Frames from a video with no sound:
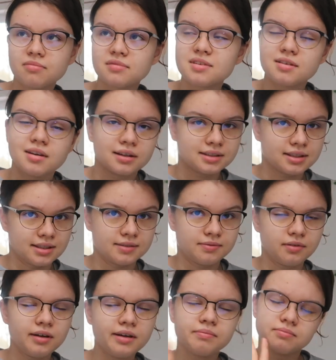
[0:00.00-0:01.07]

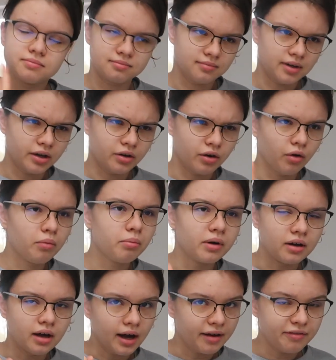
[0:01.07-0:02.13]
successfully, I don't know,
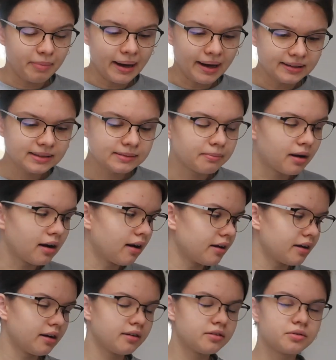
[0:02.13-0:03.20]
but I've passed
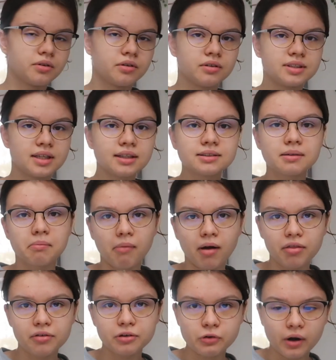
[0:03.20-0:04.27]
my
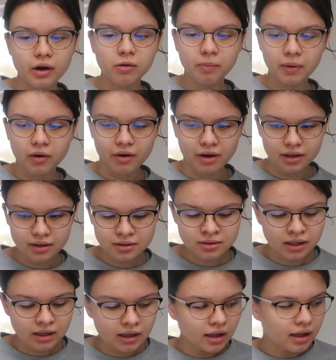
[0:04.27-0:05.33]
6-month trial period,
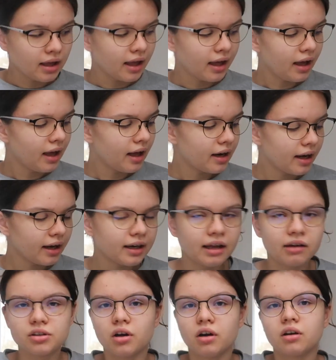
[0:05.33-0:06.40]
and I can
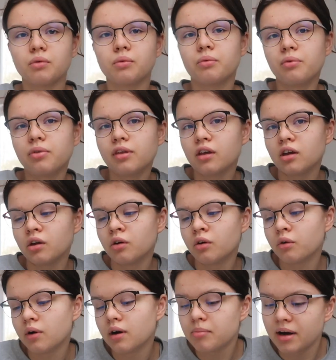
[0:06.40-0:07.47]
now talk with
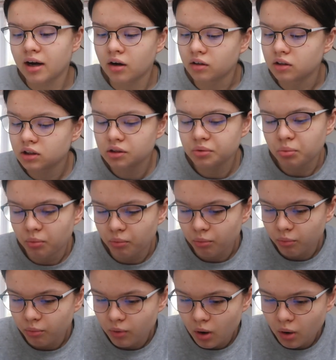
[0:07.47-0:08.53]
you about
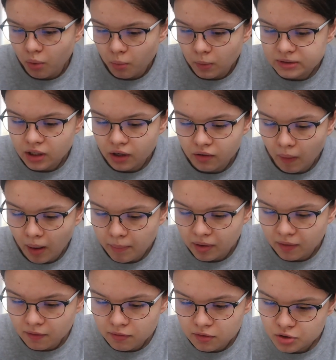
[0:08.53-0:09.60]
what's going to happen
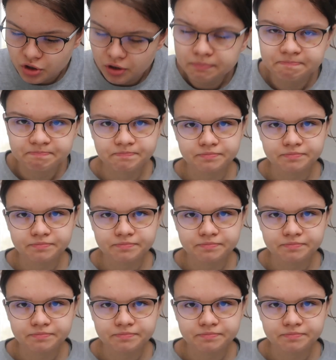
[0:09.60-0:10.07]
in the future.